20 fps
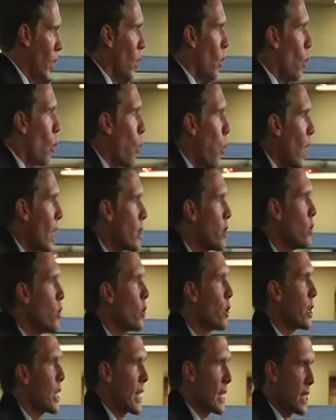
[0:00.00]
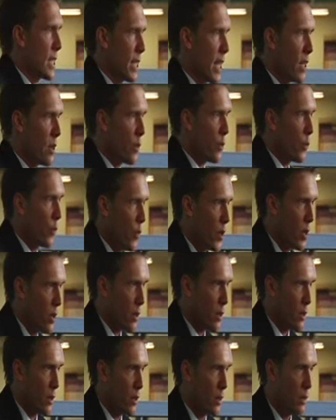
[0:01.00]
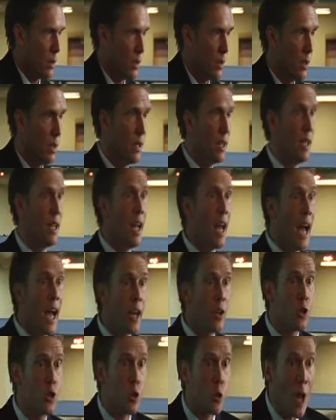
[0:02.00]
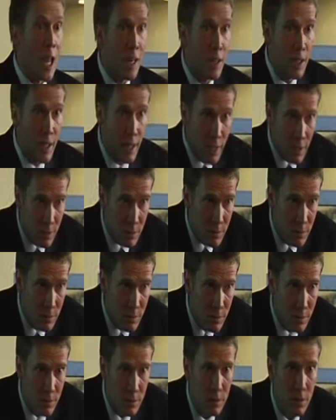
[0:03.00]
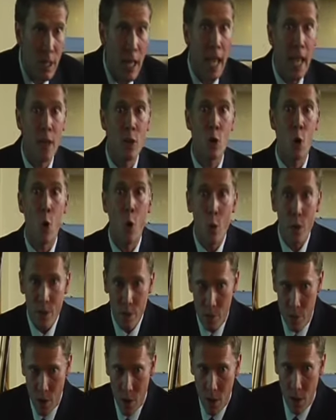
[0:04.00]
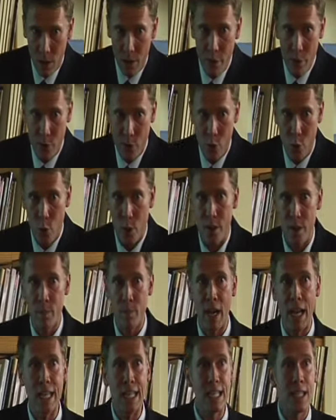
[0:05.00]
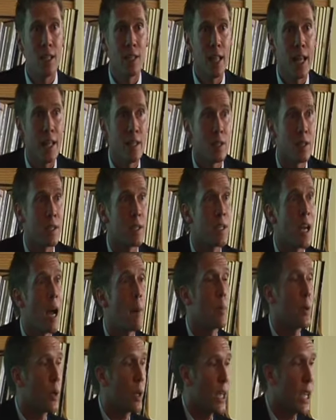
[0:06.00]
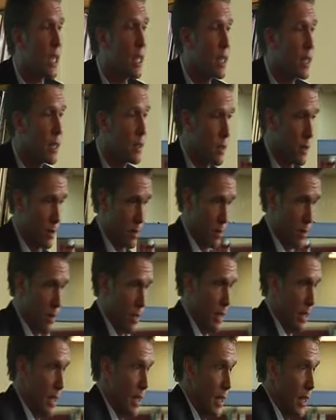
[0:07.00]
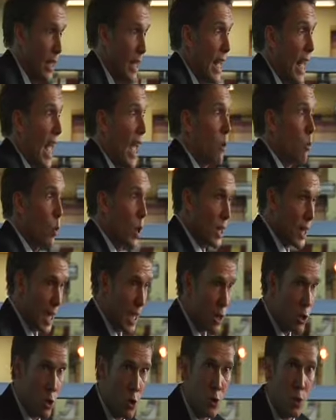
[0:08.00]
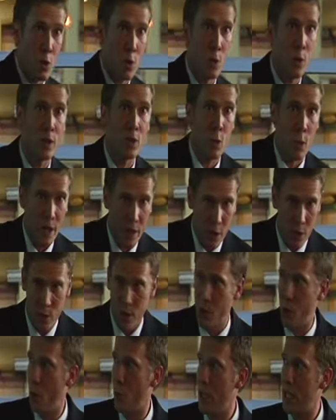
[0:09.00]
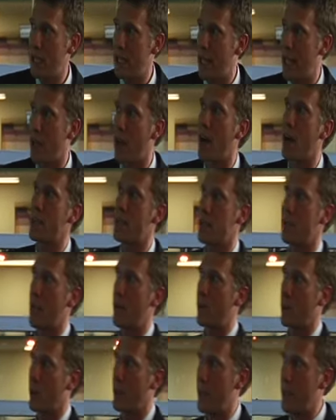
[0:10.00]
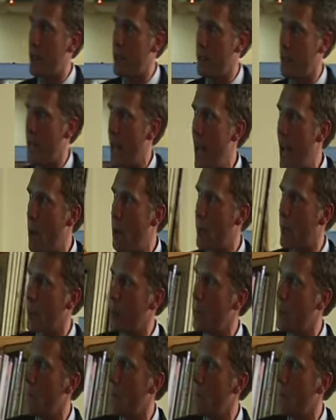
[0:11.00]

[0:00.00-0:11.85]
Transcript: When you are in a state of fear, adrenaline and cortisol are secreted by these glands on the top of your kidneys. And what they do is when they're secreted, they cause several things to happen.